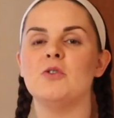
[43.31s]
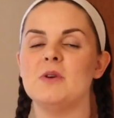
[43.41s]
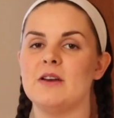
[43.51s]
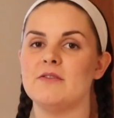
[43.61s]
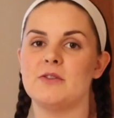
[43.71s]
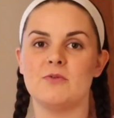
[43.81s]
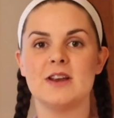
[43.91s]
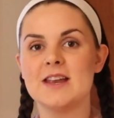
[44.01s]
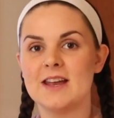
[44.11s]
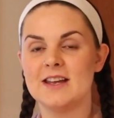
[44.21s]
We have
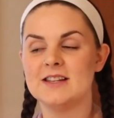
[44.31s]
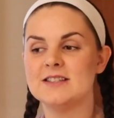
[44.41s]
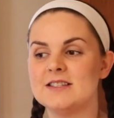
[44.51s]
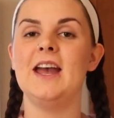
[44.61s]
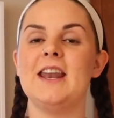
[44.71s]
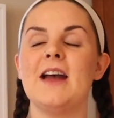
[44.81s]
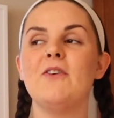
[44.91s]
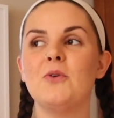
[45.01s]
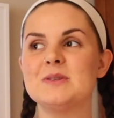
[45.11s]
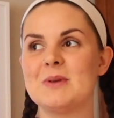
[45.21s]
3 kids. And I've
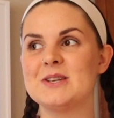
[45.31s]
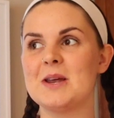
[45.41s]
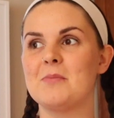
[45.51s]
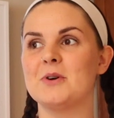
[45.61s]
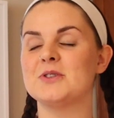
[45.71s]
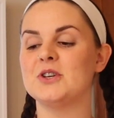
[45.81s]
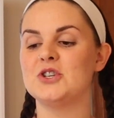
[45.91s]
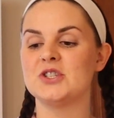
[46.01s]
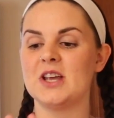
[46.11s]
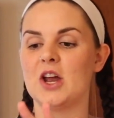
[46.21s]
always been the type of person to
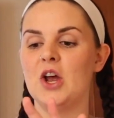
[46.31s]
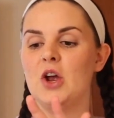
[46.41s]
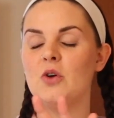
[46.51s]
just like